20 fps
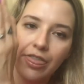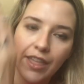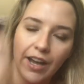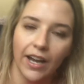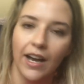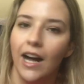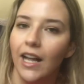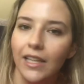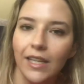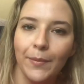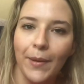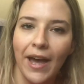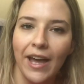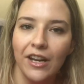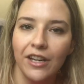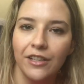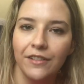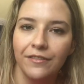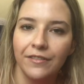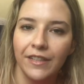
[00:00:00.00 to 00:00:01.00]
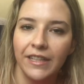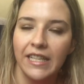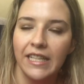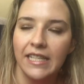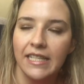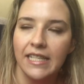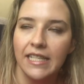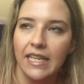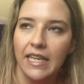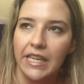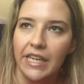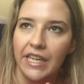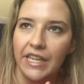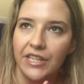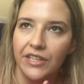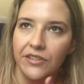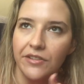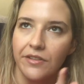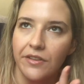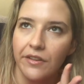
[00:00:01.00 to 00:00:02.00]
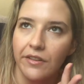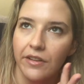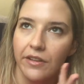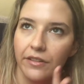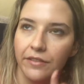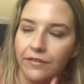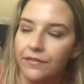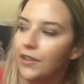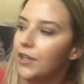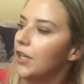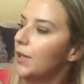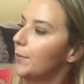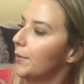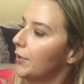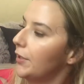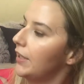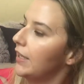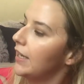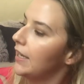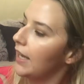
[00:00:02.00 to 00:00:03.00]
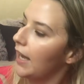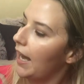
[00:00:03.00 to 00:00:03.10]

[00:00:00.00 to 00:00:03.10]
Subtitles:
The color payoff in this is phenomenal.